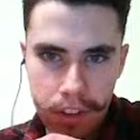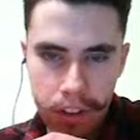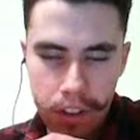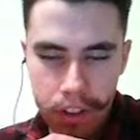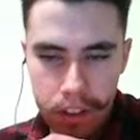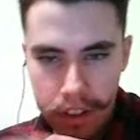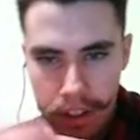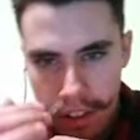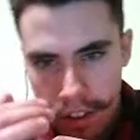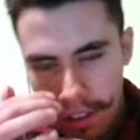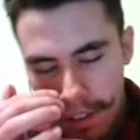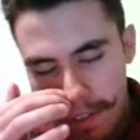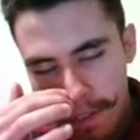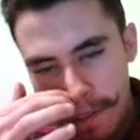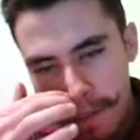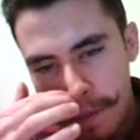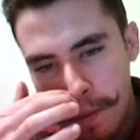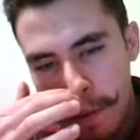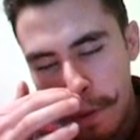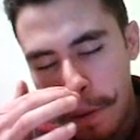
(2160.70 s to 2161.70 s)
are in
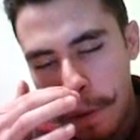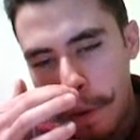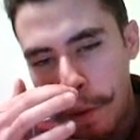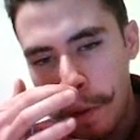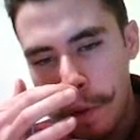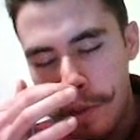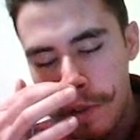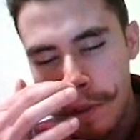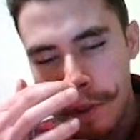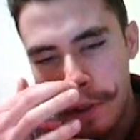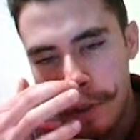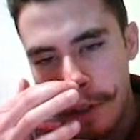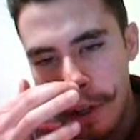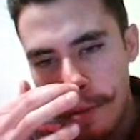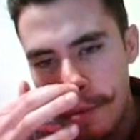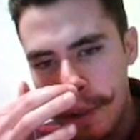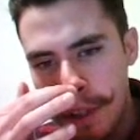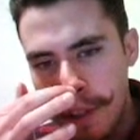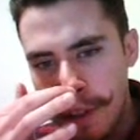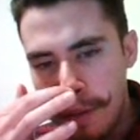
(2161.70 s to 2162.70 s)
closer
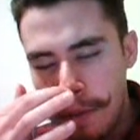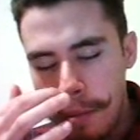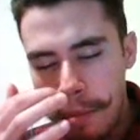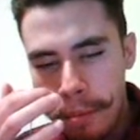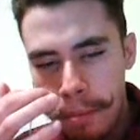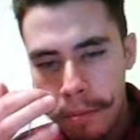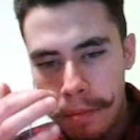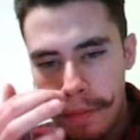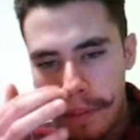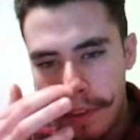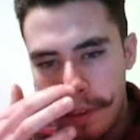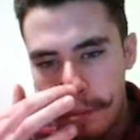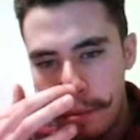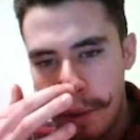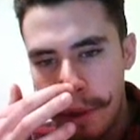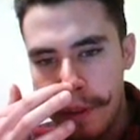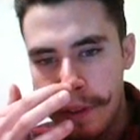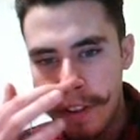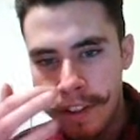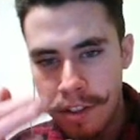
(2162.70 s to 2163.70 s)
agreement,
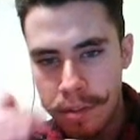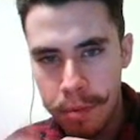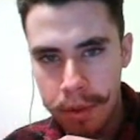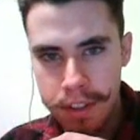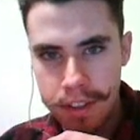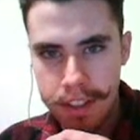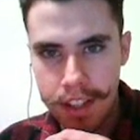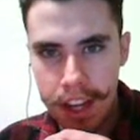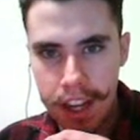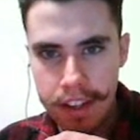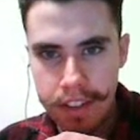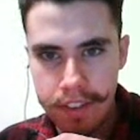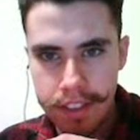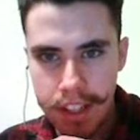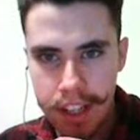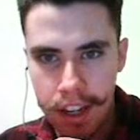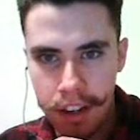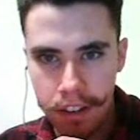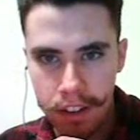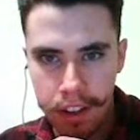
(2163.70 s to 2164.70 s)
but this one's kind of
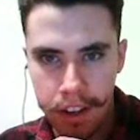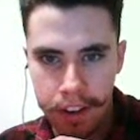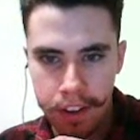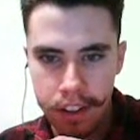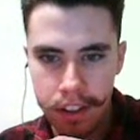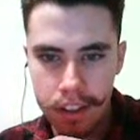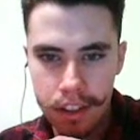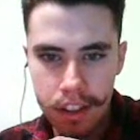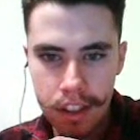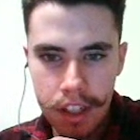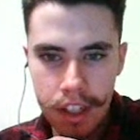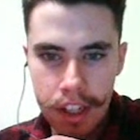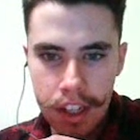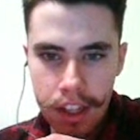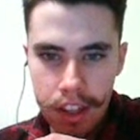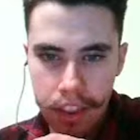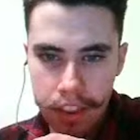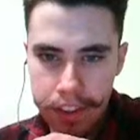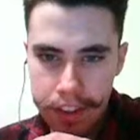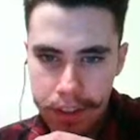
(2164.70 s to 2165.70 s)
an outlier.
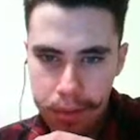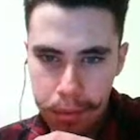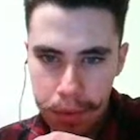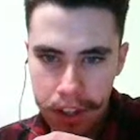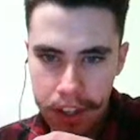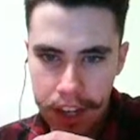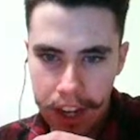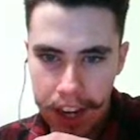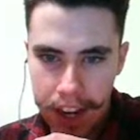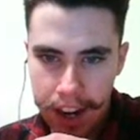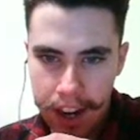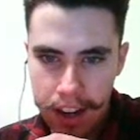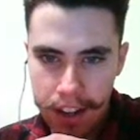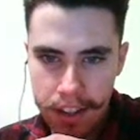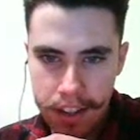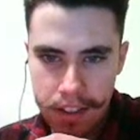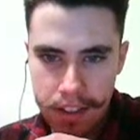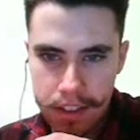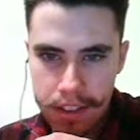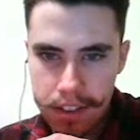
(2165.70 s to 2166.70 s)
This one
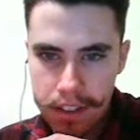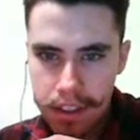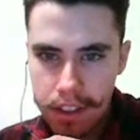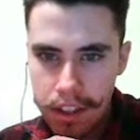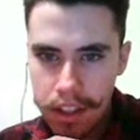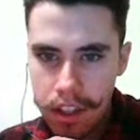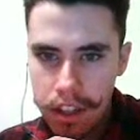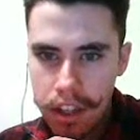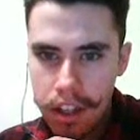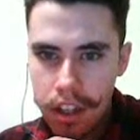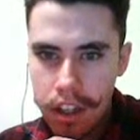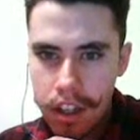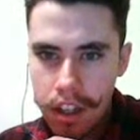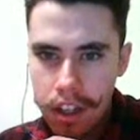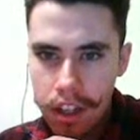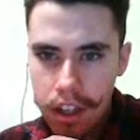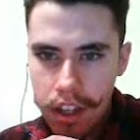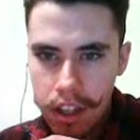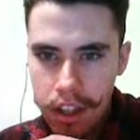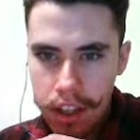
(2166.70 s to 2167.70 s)
has,
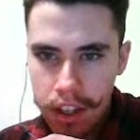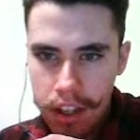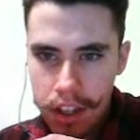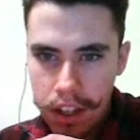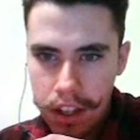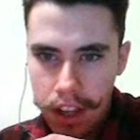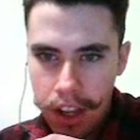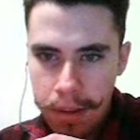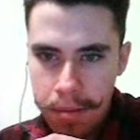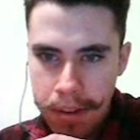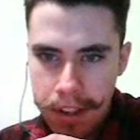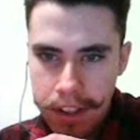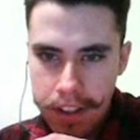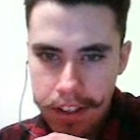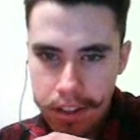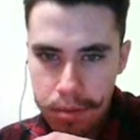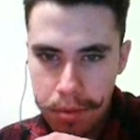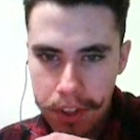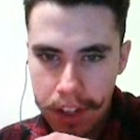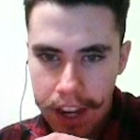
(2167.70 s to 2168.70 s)

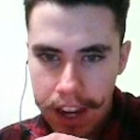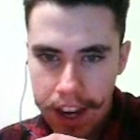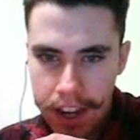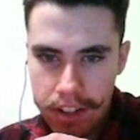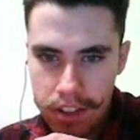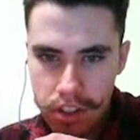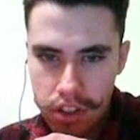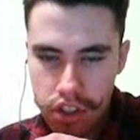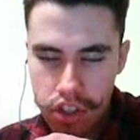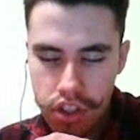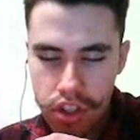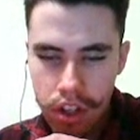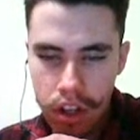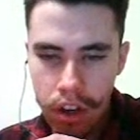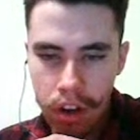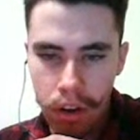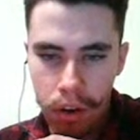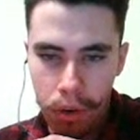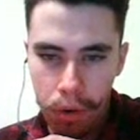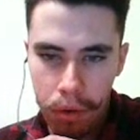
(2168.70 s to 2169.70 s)
this one has
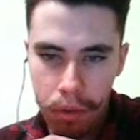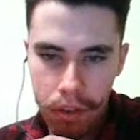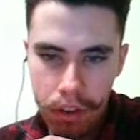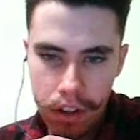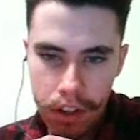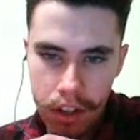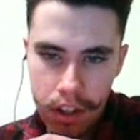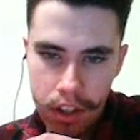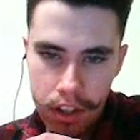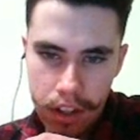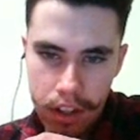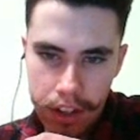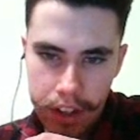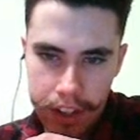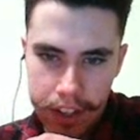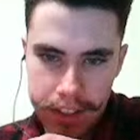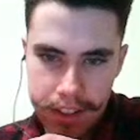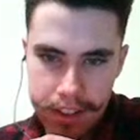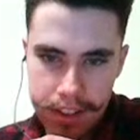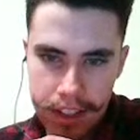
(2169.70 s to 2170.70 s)
snow
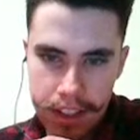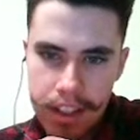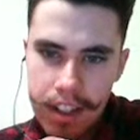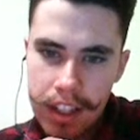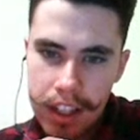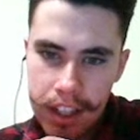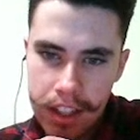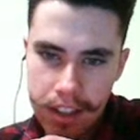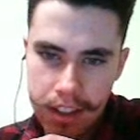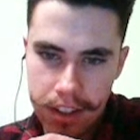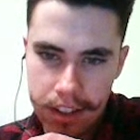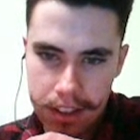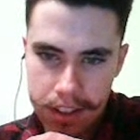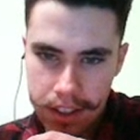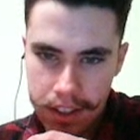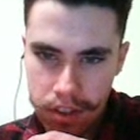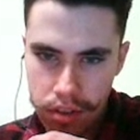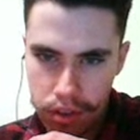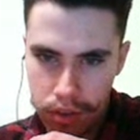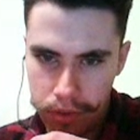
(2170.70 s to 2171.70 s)
extending into
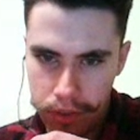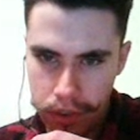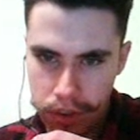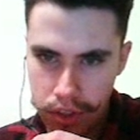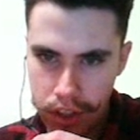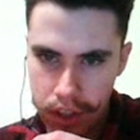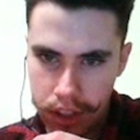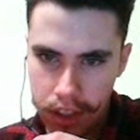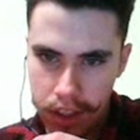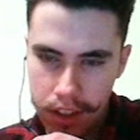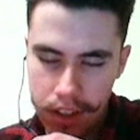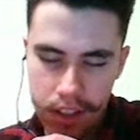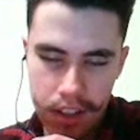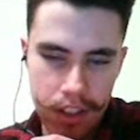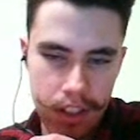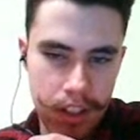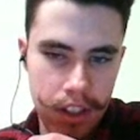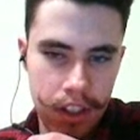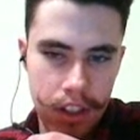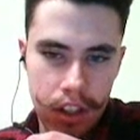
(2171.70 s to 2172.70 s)
central Virginia,
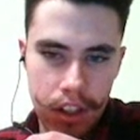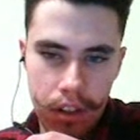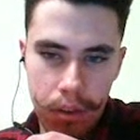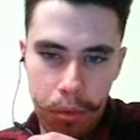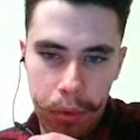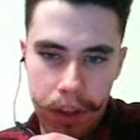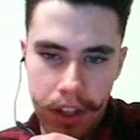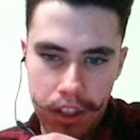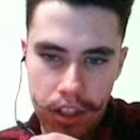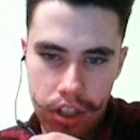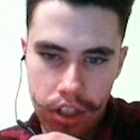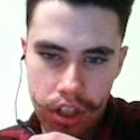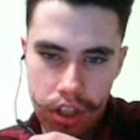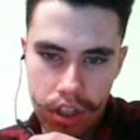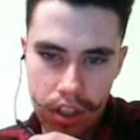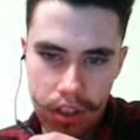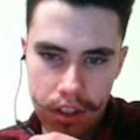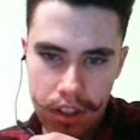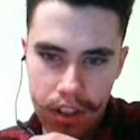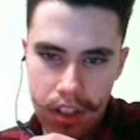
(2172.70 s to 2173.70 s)

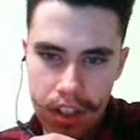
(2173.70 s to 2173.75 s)
which